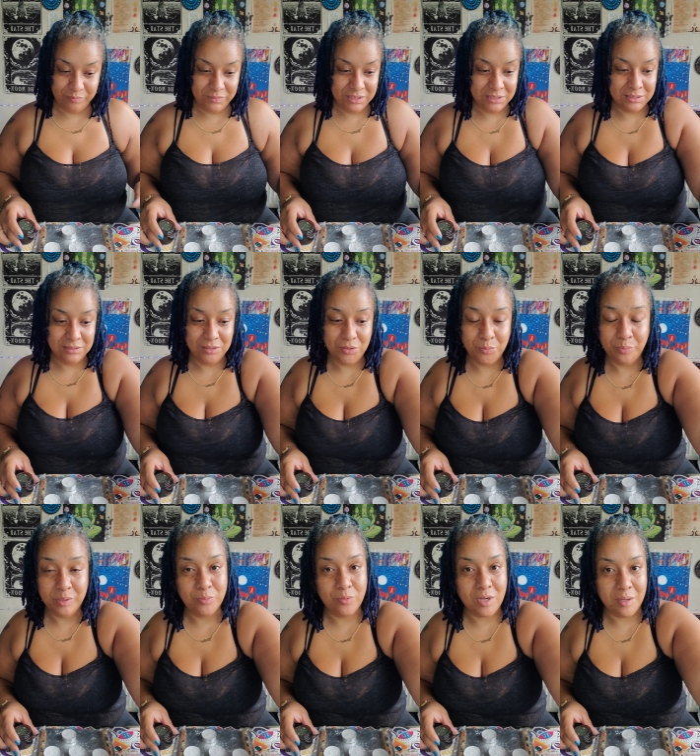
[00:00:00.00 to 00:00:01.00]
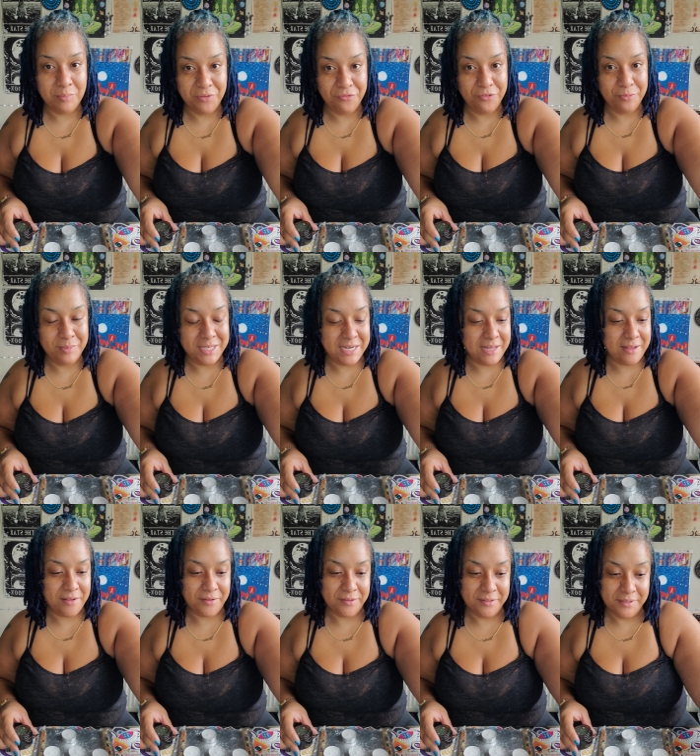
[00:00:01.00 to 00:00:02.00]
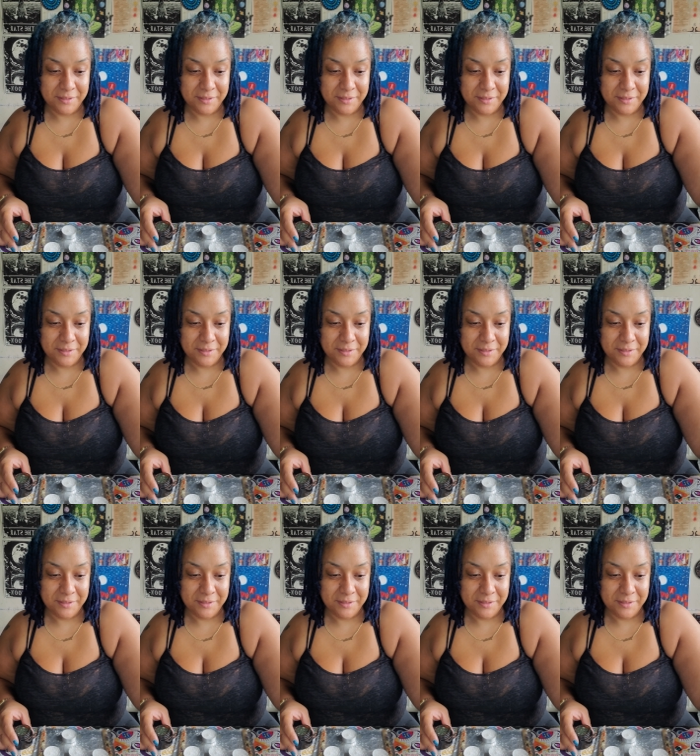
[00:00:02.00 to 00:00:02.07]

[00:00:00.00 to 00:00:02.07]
These little people coming for me now.